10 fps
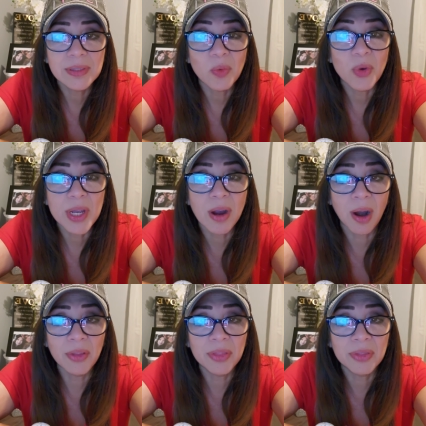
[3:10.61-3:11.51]
We
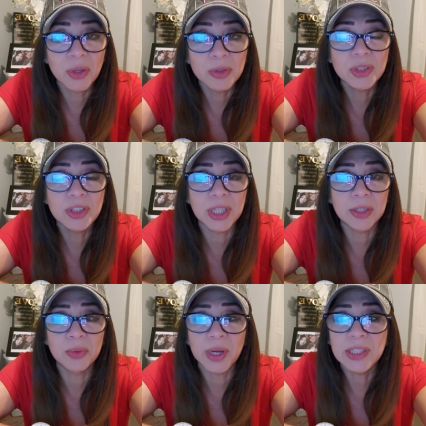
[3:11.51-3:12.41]
are those
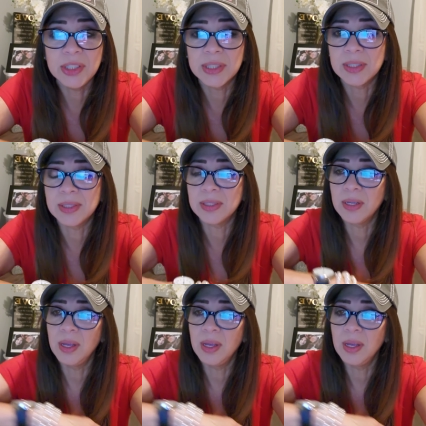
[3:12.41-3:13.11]
generations.